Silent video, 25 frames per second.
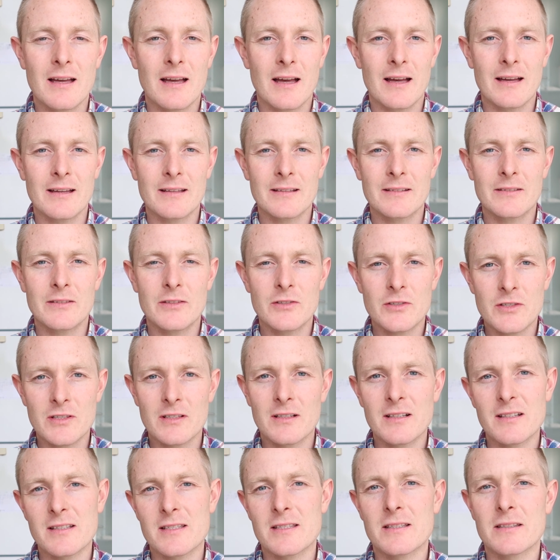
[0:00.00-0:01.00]
And you
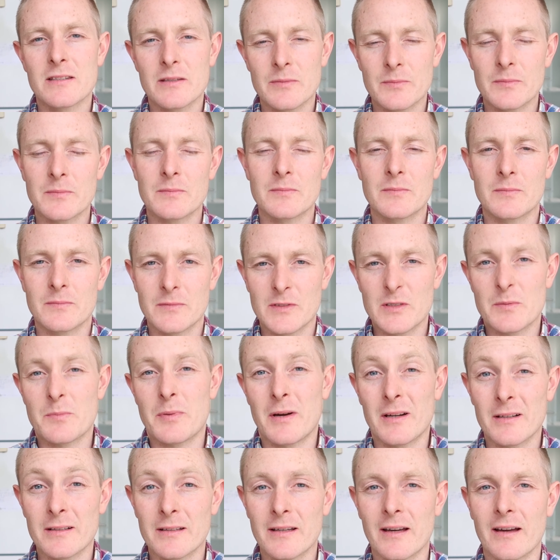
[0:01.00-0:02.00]
should listen to the
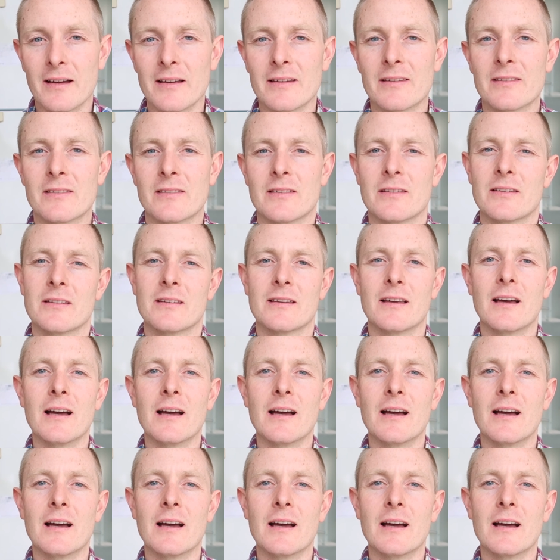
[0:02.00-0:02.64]
podcast